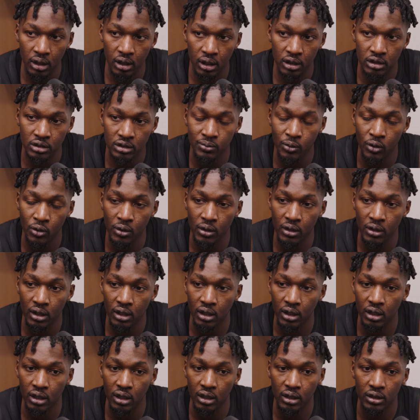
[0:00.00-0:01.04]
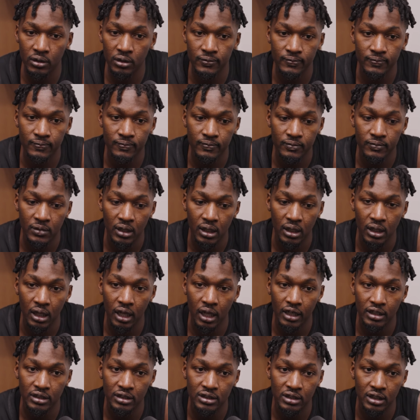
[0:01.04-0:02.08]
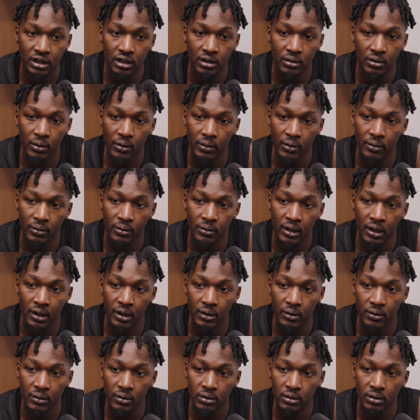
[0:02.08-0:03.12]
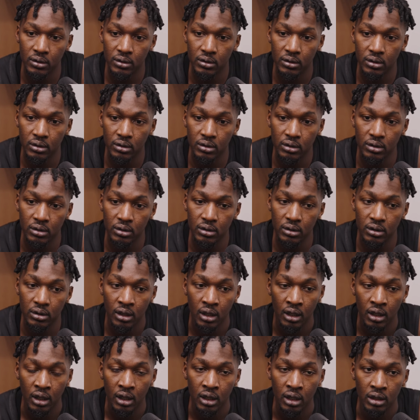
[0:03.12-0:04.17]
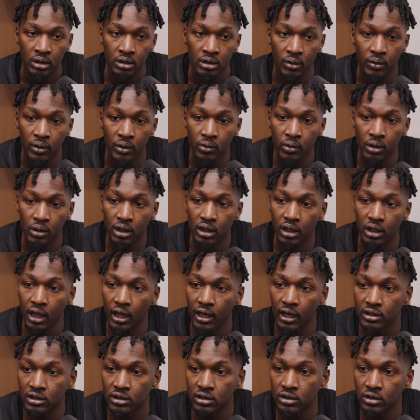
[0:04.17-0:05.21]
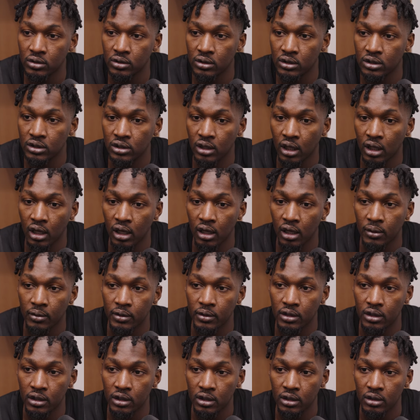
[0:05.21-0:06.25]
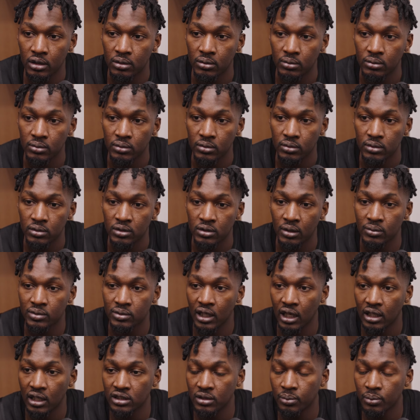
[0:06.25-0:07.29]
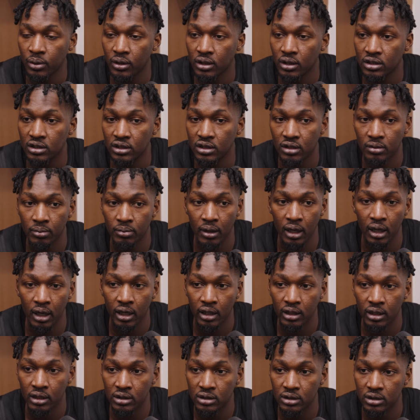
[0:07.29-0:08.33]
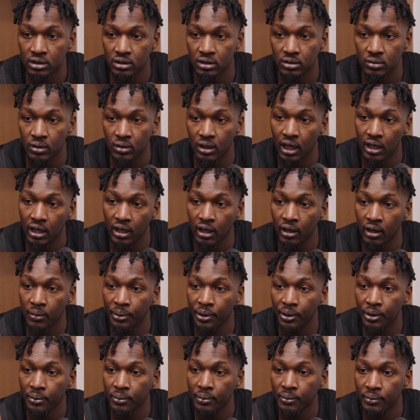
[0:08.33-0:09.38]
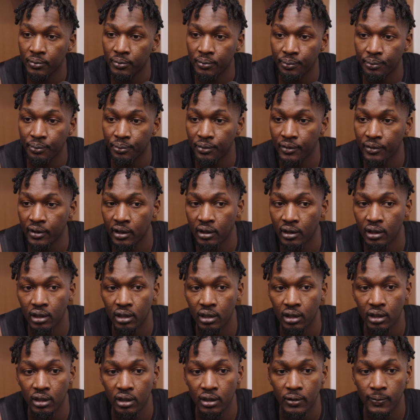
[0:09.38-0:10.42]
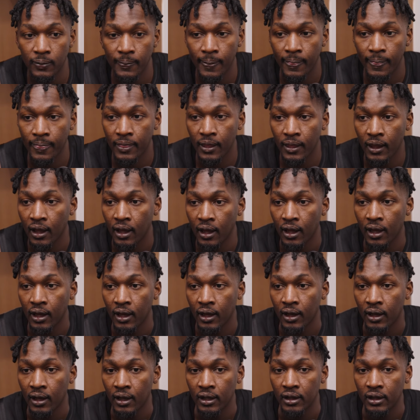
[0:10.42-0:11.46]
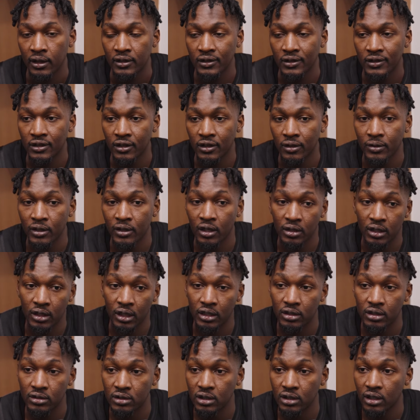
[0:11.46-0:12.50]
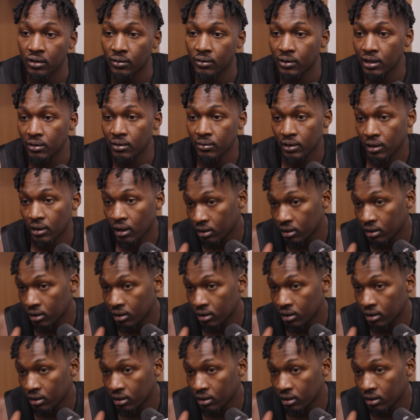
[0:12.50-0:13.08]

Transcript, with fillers: it's more um, like I said, we you know we want Clax to do his job, and um, sometimes it put us in a bind because we got to help him. And, uh, you know, we like you said, we, we